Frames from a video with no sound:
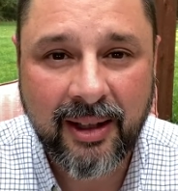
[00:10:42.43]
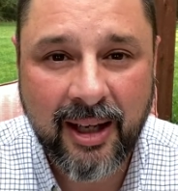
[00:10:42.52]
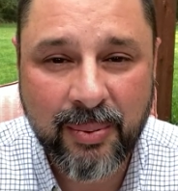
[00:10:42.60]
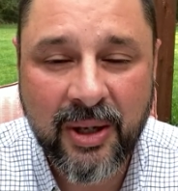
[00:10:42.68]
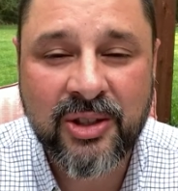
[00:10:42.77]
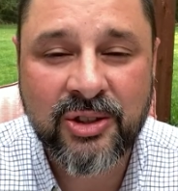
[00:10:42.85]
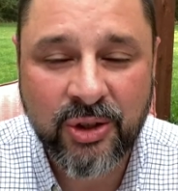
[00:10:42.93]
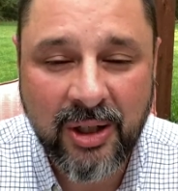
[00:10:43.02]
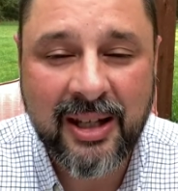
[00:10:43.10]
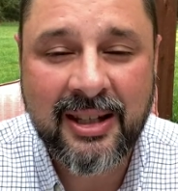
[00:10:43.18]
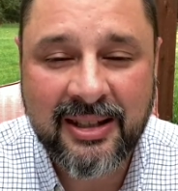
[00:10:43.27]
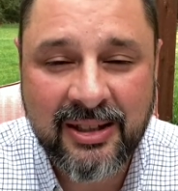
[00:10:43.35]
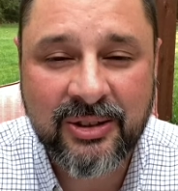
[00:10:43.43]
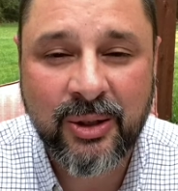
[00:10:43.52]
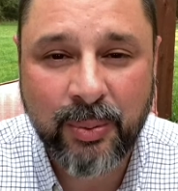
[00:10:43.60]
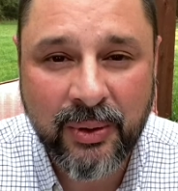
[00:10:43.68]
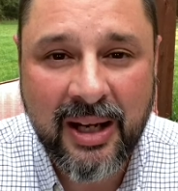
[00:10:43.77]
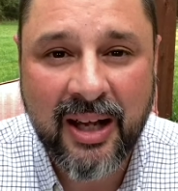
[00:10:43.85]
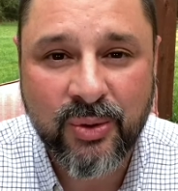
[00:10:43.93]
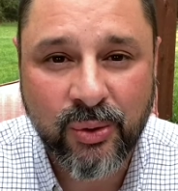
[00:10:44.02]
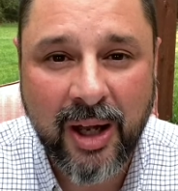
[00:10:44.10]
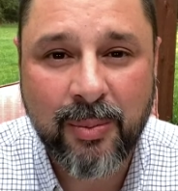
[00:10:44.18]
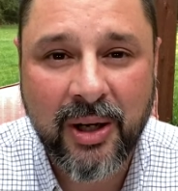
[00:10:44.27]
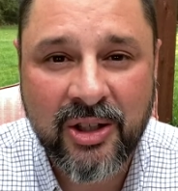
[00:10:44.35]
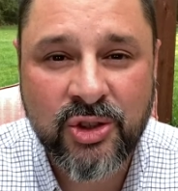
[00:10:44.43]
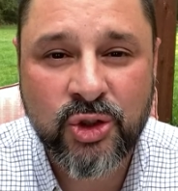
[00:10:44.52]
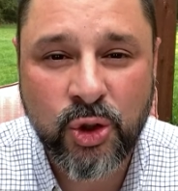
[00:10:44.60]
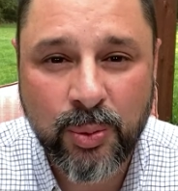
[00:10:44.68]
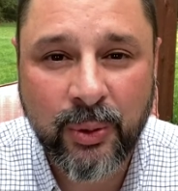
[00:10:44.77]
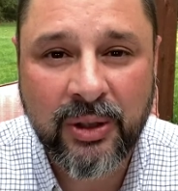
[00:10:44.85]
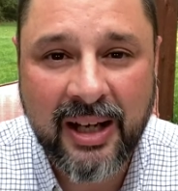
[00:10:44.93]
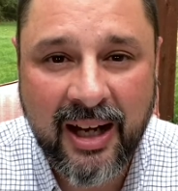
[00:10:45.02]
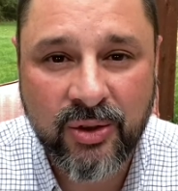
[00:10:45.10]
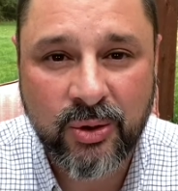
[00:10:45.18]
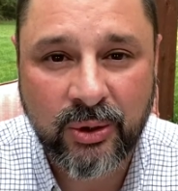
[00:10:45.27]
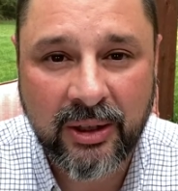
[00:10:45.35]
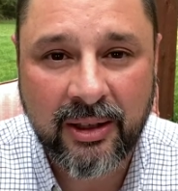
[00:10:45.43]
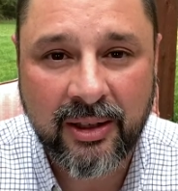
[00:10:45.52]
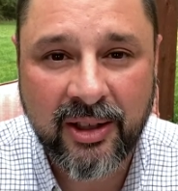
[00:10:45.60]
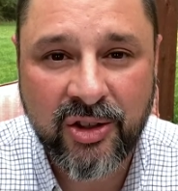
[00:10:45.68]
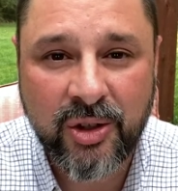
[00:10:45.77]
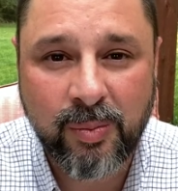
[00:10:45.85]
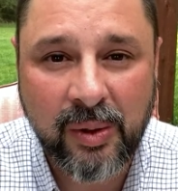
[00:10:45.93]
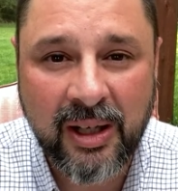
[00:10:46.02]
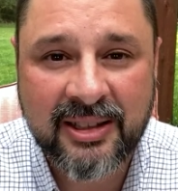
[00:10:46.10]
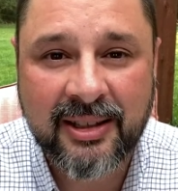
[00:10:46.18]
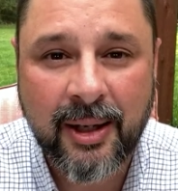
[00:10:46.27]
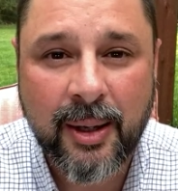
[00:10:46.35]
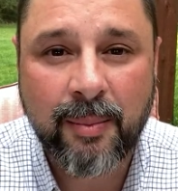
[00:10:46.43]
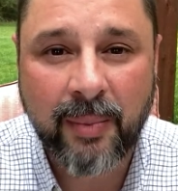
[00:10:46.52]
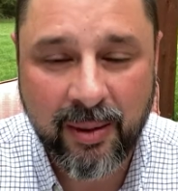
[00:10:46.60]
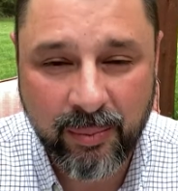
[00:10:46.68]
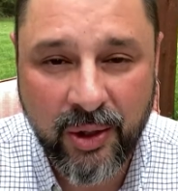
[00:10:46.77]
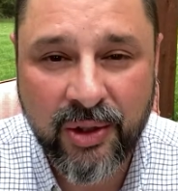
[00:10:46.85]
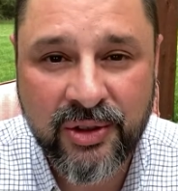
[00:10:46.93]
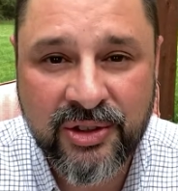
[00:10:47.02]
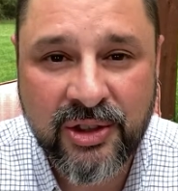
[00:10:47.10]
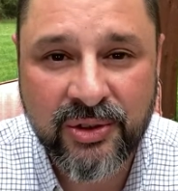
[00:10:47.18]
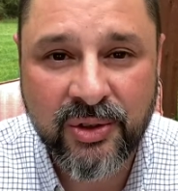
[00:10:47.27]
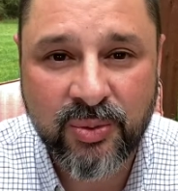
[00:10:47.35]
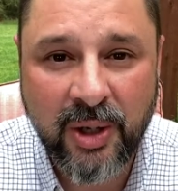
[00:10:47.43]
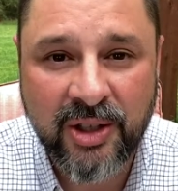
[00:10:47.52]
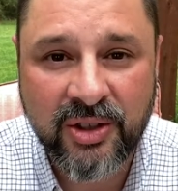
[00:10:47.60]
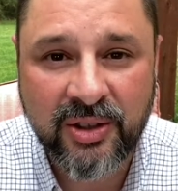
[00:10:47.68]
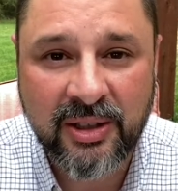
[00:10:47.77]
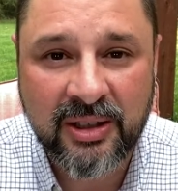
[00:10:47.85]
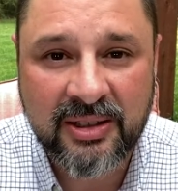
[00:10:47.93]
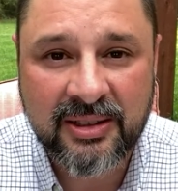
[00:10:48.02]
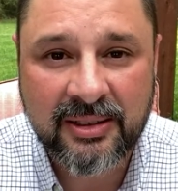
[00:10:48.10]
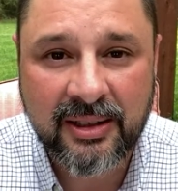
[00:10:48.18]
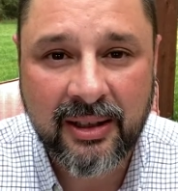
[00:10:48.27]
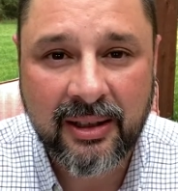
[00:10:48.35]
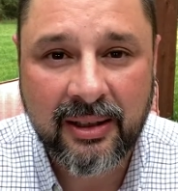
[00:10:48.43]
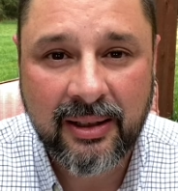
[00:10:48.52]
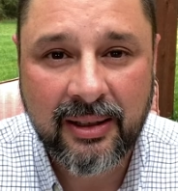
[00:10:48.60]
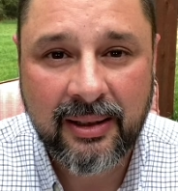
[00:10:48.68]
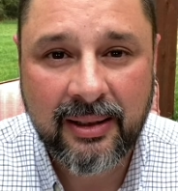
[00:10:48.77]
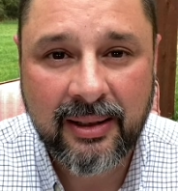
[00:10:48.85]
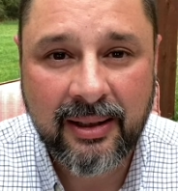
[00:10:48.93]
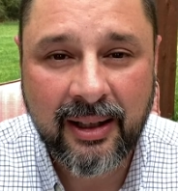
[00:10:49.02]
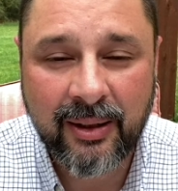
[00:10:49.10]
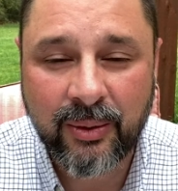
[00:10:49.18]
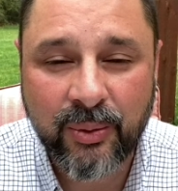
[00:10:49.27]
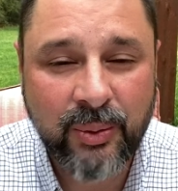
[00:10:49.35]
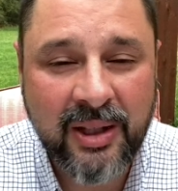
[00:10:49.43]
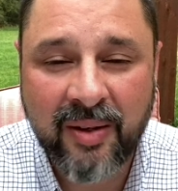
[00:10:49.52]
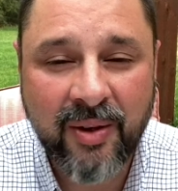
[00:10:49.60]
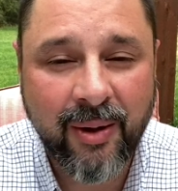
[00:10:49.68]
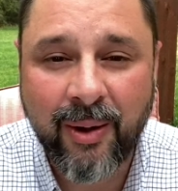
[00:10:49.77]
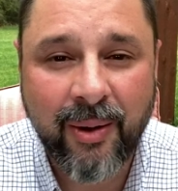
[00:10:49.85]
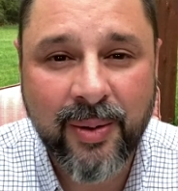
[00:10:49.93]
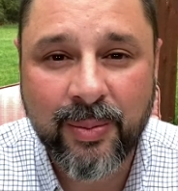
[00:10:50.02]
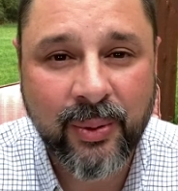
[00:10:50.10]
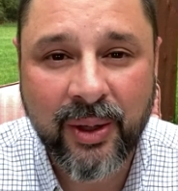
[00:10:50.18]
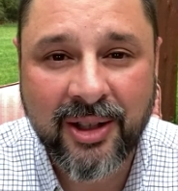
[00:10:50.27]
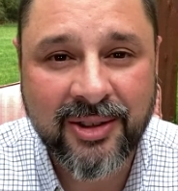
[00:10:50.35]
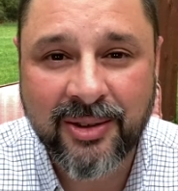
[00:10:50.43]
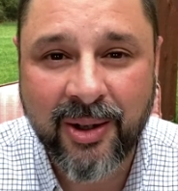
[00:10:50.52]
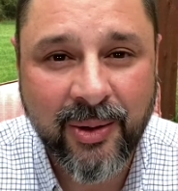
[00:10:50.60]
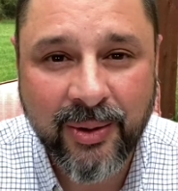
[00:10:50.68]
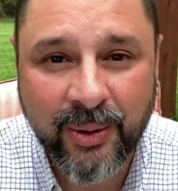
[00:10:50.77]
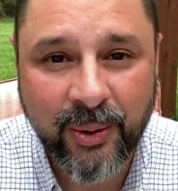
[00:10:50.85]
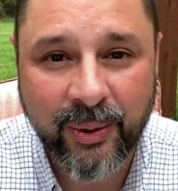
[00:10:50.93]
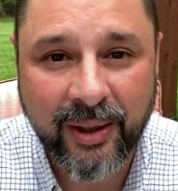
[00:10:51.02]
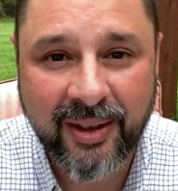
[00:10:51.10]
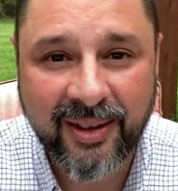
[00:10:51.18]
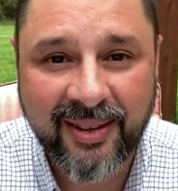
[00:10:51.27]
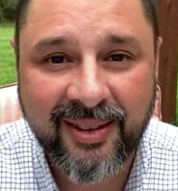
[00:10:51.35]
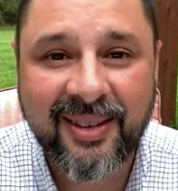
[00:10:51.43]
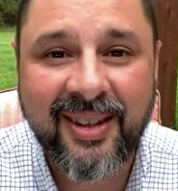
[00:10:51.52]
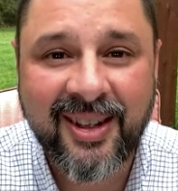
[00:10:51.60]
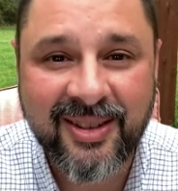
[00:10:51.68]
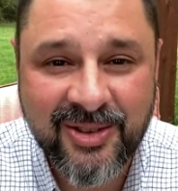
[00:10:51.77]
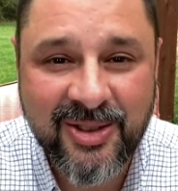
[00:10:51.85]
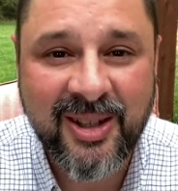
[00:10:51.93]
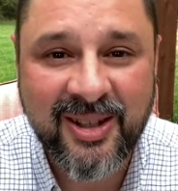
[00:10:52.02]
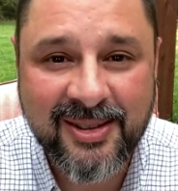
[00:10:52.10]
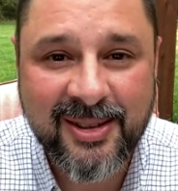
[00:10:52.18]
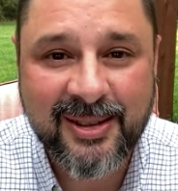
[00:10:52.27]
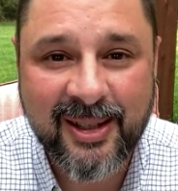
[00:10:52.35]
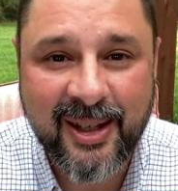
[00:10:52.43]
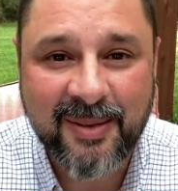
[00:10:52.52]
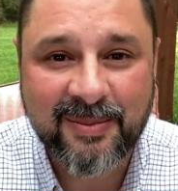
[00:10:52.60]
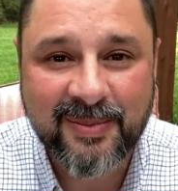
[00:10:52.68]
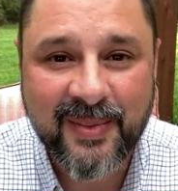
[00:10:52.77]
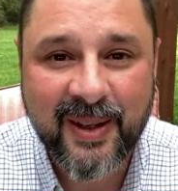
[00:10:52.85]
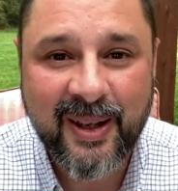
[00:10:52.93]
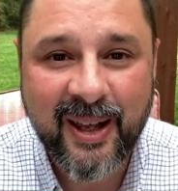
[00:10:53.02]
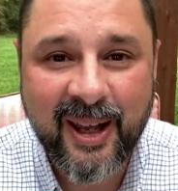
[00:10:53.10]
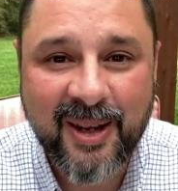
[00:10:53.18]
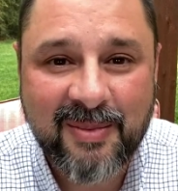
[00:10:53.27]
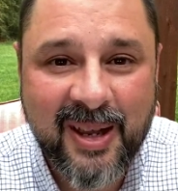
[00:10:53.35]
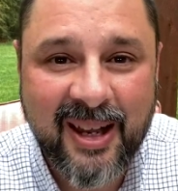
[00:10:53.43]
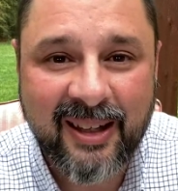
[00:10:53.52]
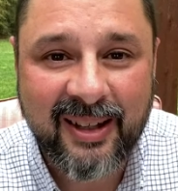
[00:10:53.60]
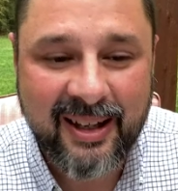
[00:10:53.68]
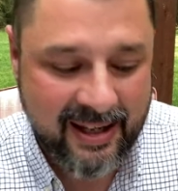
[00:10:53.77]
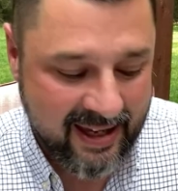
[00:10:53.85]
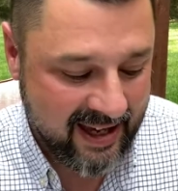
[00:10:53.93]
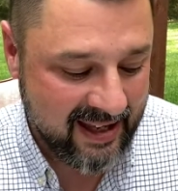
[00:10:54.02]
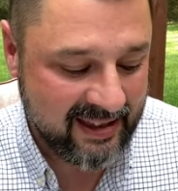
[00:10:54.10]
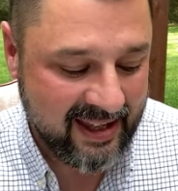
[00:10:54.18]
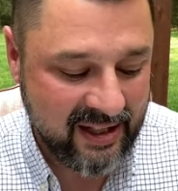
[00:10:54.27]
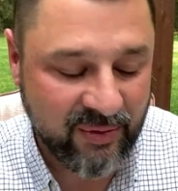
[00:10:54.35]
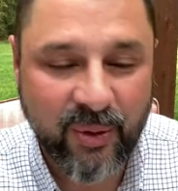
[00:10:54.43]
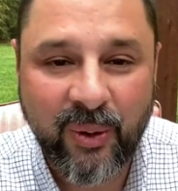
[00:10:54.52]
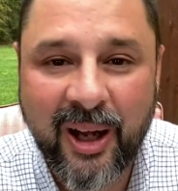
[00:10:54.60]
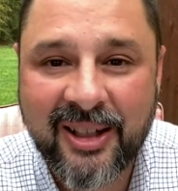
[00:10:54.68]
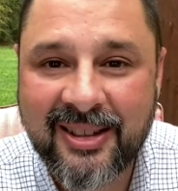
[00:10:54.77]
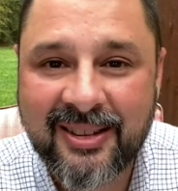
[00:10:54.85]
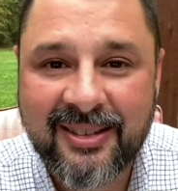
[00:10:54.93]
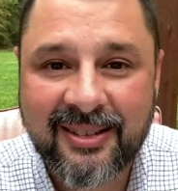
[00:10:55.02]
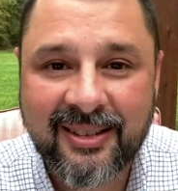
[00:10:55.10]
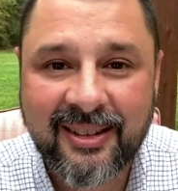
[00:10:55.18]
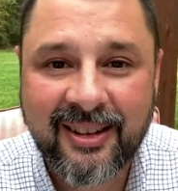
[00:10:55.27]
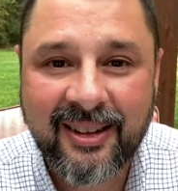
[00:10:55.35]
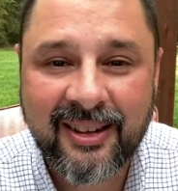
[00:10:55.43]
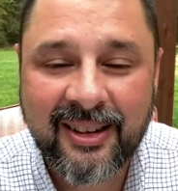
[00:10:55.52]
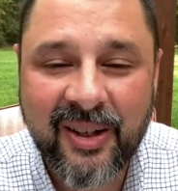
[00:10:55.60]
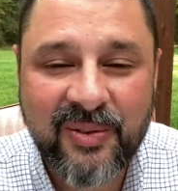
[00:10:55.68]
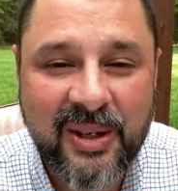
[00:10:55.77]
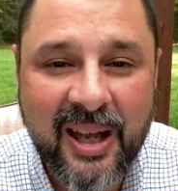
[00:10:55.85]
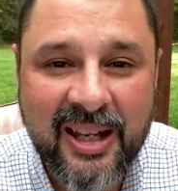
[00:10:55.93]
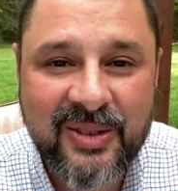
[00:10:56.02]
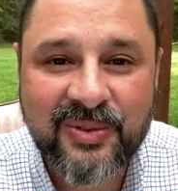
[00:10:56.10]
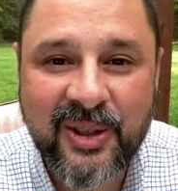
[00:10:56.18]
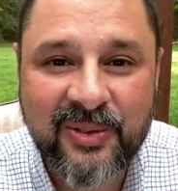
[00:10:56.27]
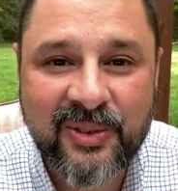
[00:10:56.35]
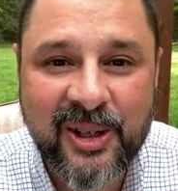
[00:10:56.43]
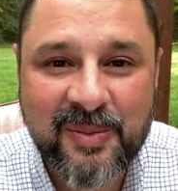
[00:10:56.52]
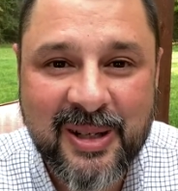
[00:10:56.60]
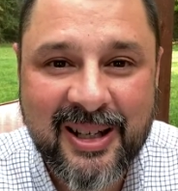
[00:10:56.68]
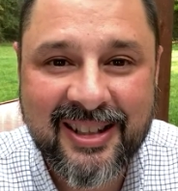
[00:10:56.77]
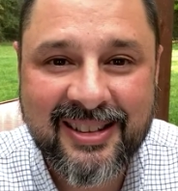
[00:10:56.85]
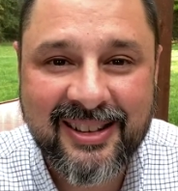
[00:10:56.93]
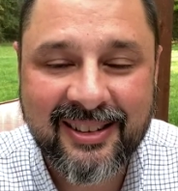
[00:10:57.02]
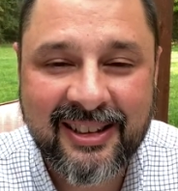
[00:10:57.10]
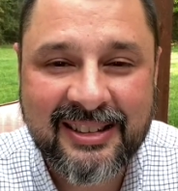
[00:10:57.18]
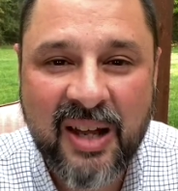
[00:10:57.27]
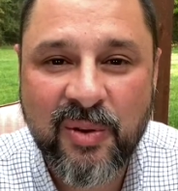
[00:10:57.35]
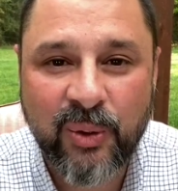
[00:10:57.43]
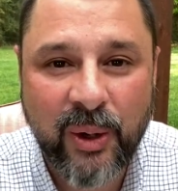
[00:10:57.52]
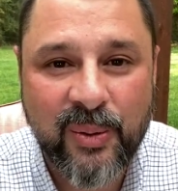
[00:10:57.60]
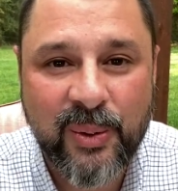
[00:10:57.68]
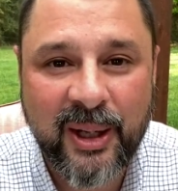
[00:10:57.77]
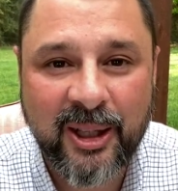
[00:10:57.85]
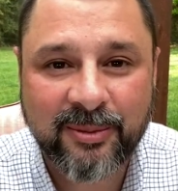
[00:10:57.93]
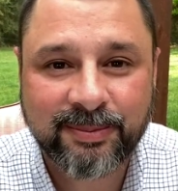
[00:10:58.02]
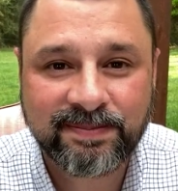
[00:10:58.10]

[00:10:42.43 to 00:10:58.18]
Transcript: I pray, this is supernatural. I pray supernaturally that you bless my brothers and sisters watching this. And Lord, we give you all the praise and all the glory in Jesus' name. Amen. Hey, thanks for watching. Love you guys very, very much. Let's have a great week.